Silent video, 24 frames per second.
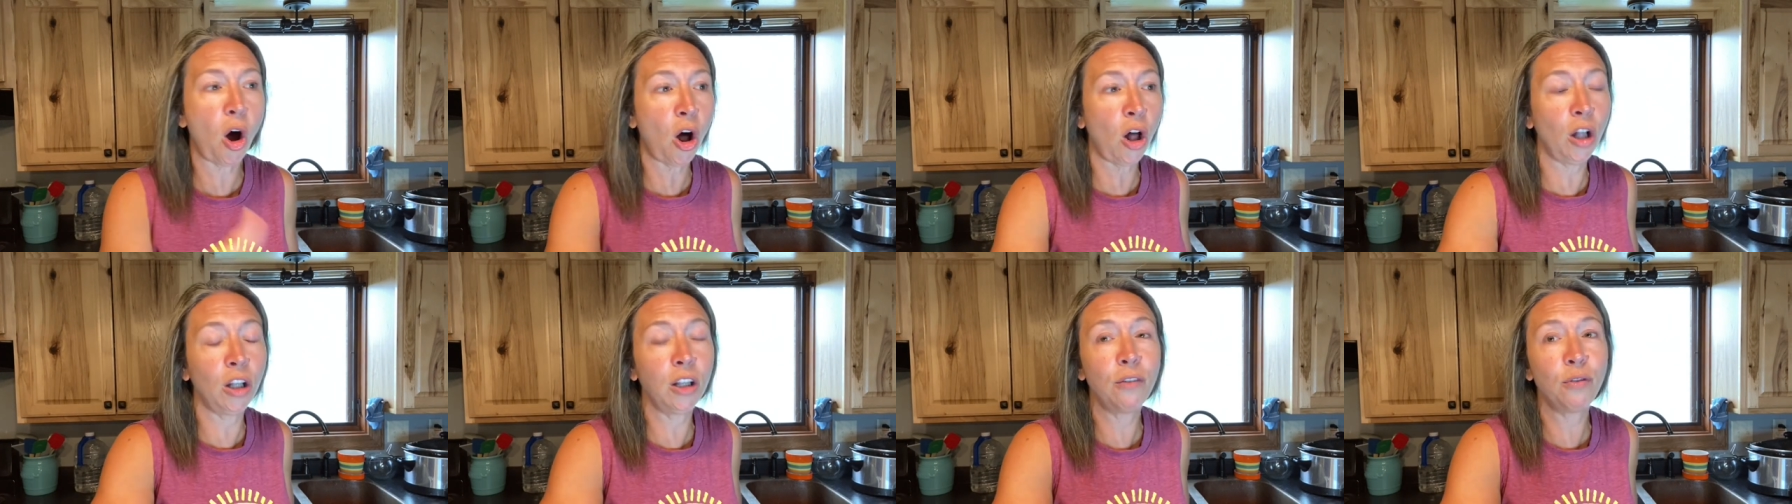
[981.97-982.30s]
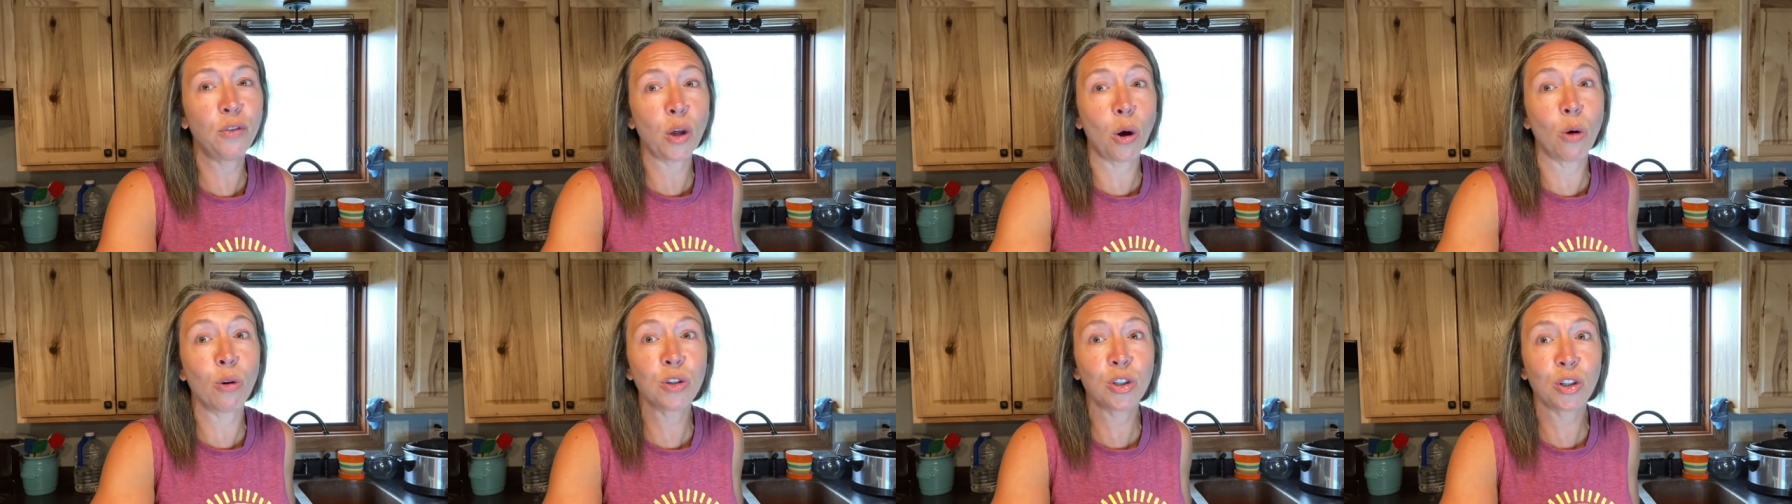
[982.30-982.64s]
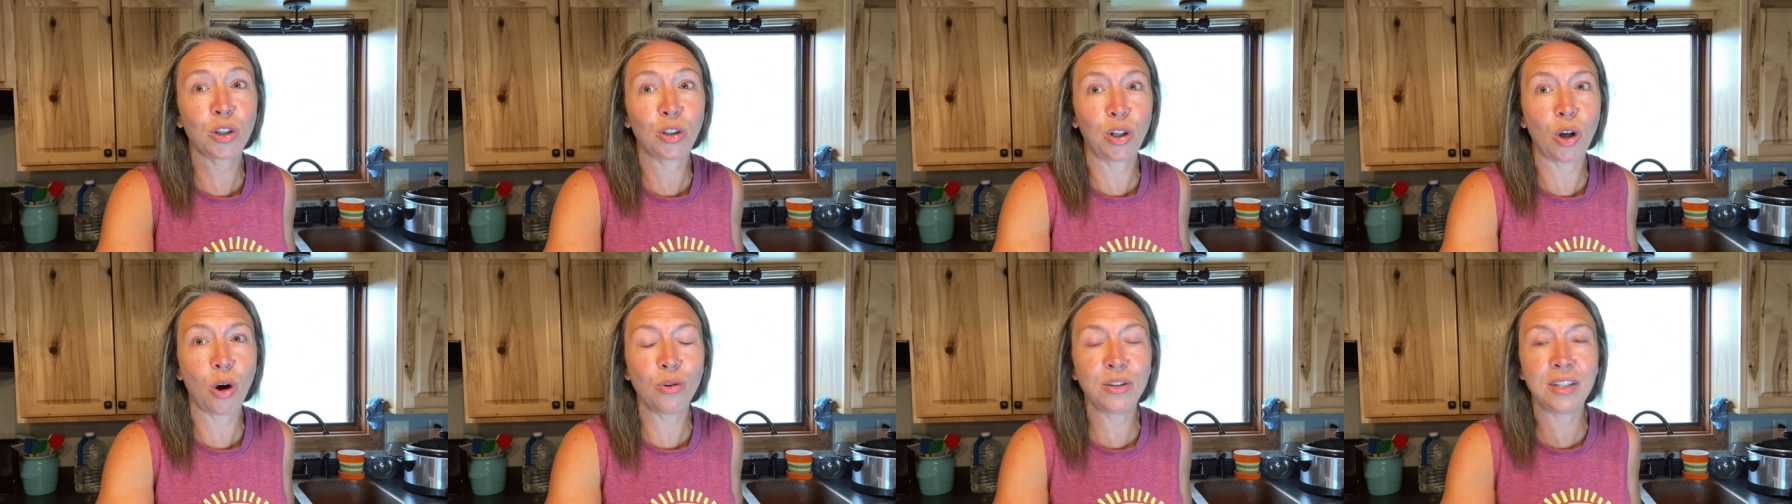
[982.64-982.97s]
all of those
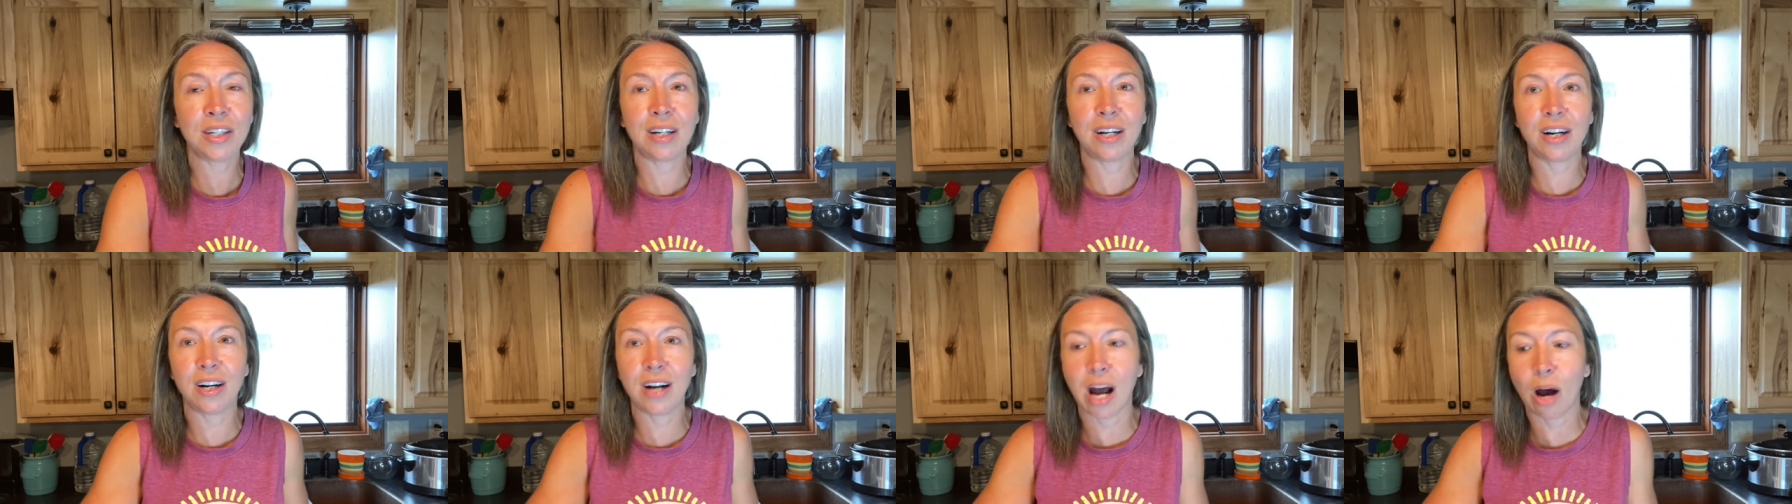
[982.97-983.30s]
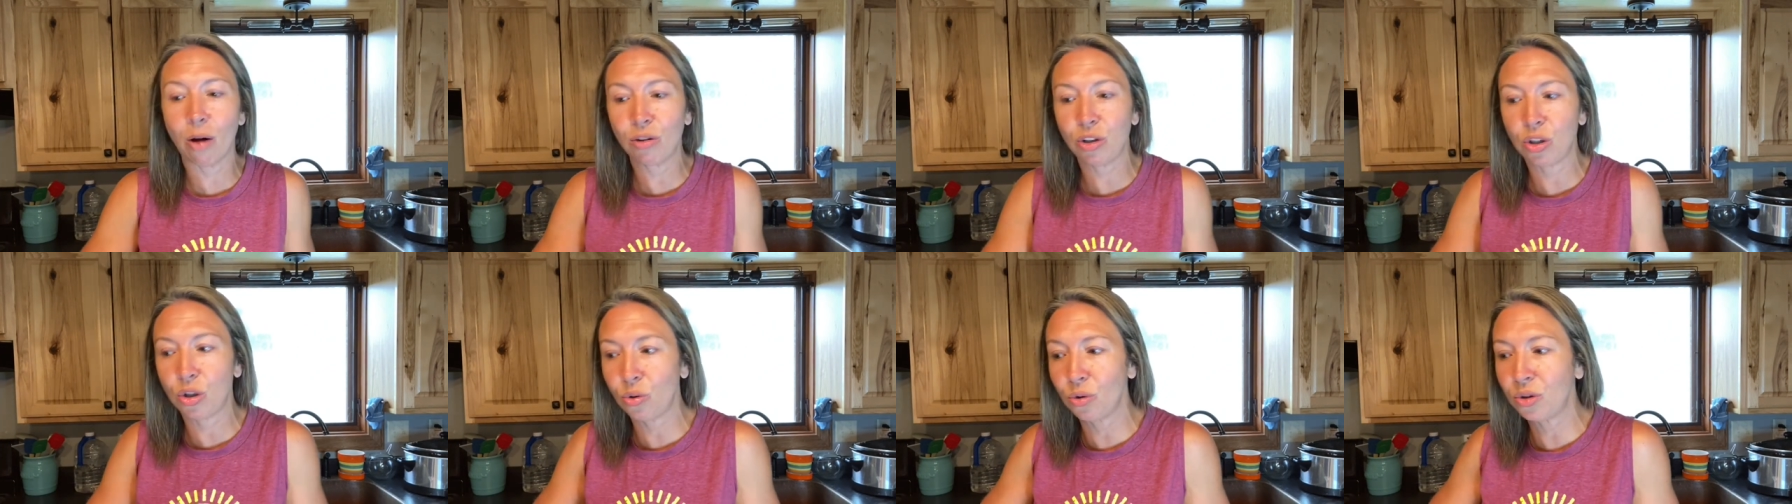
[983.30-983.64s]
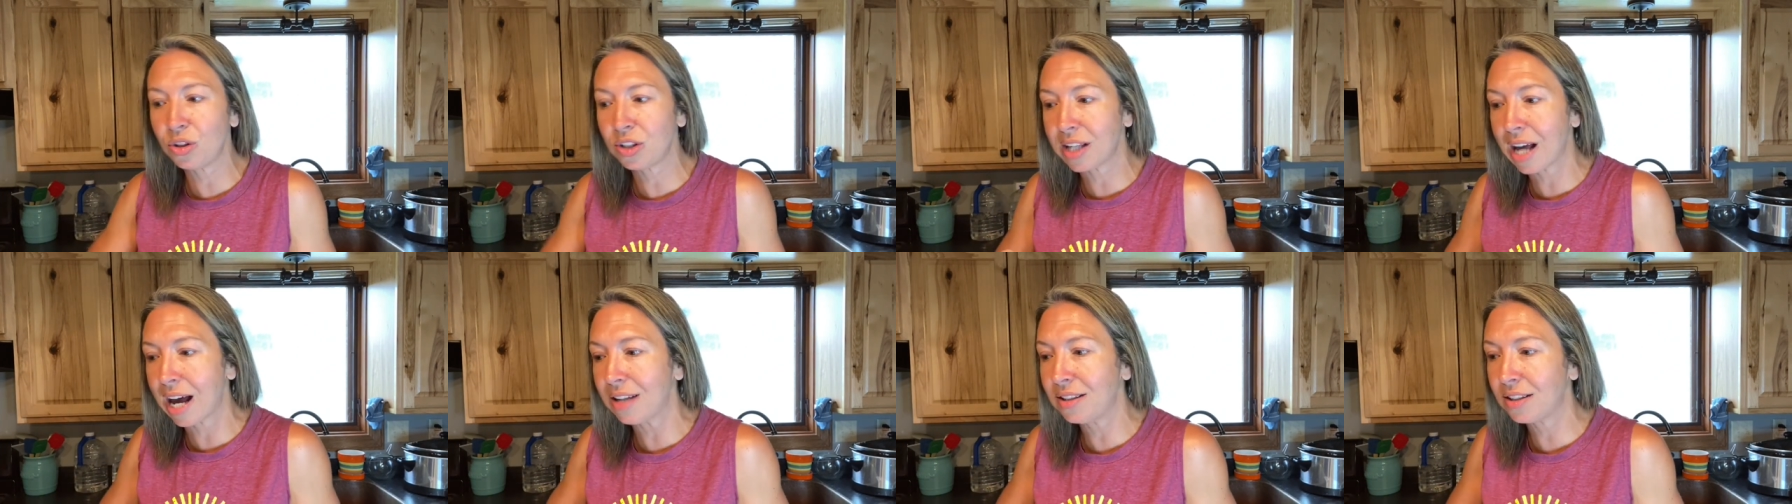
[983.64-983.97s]
clothes and are now two
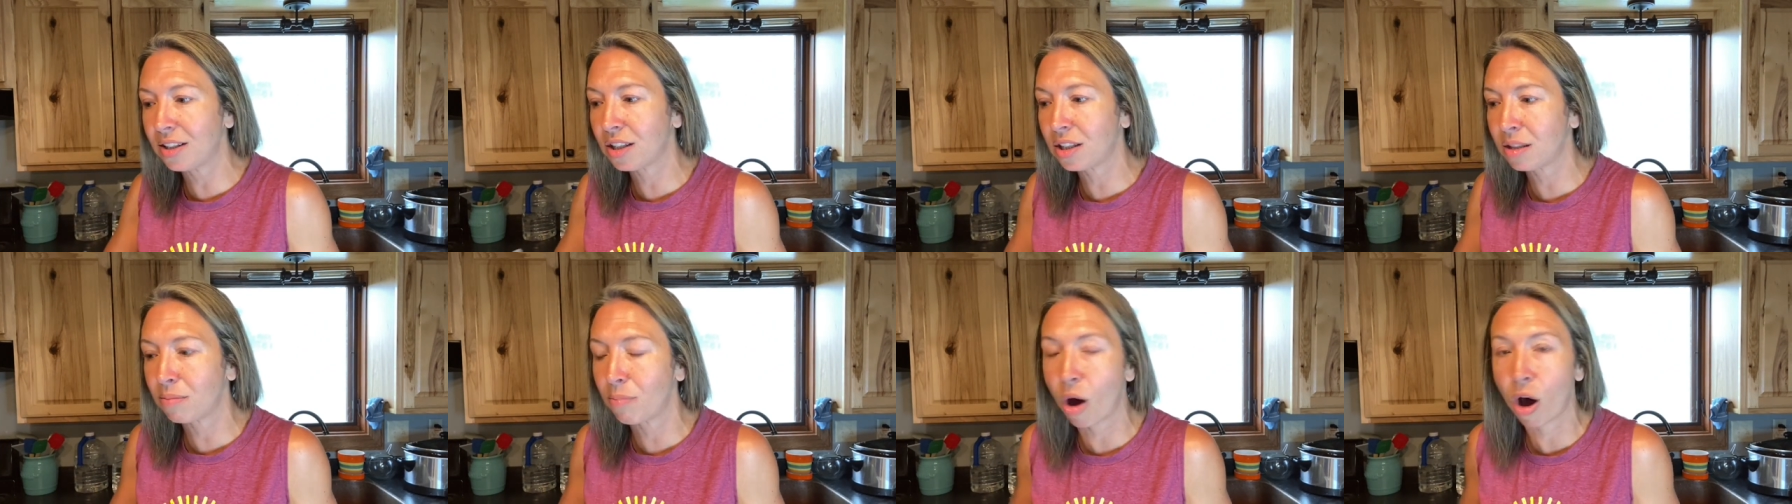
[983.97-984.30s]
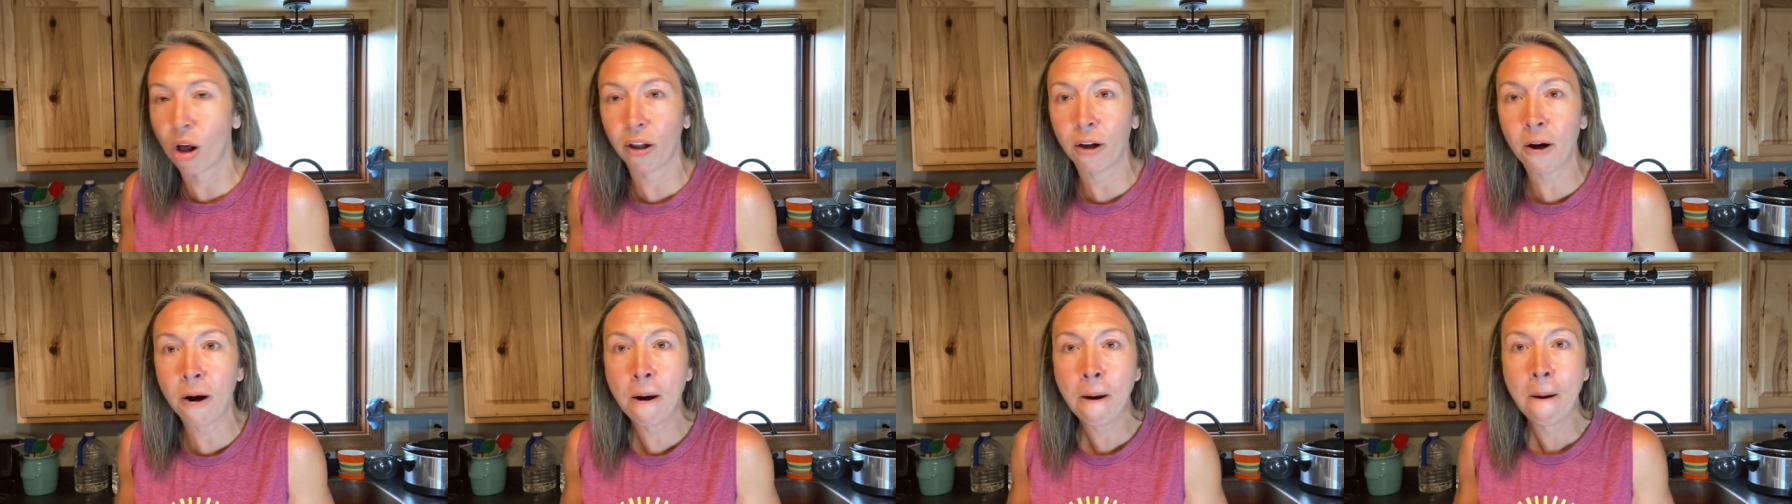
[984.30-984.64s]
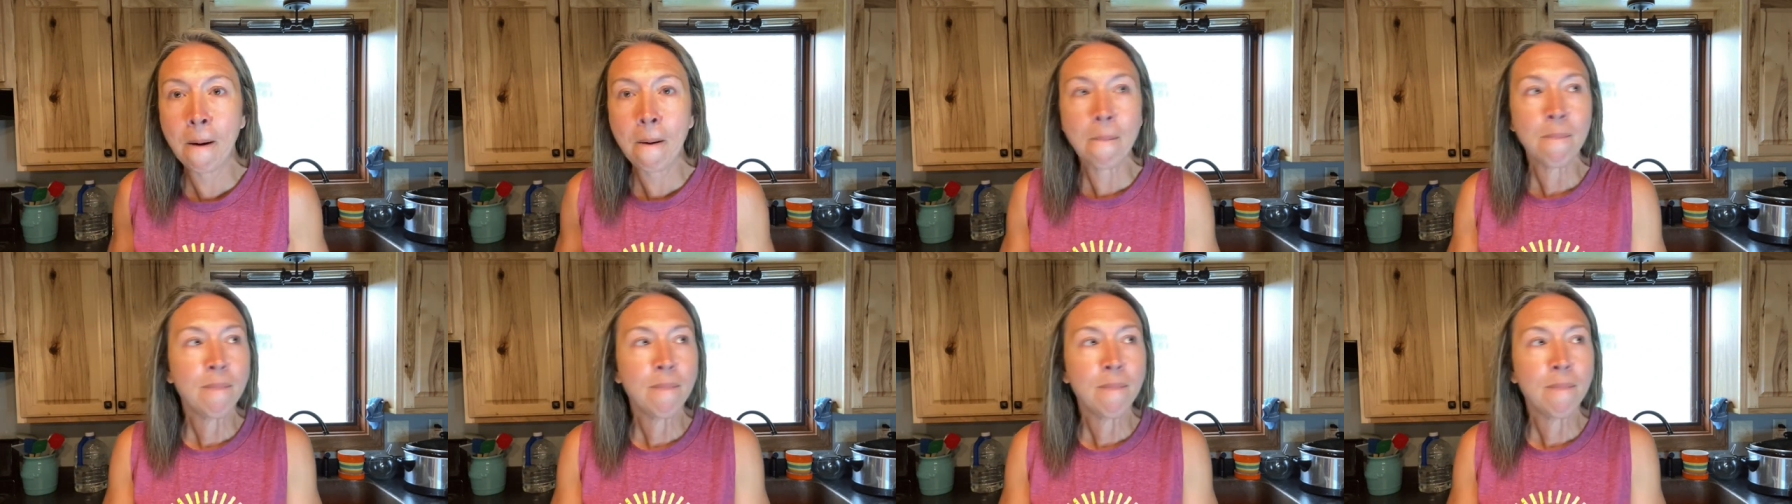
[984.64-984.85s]
sizes smaller,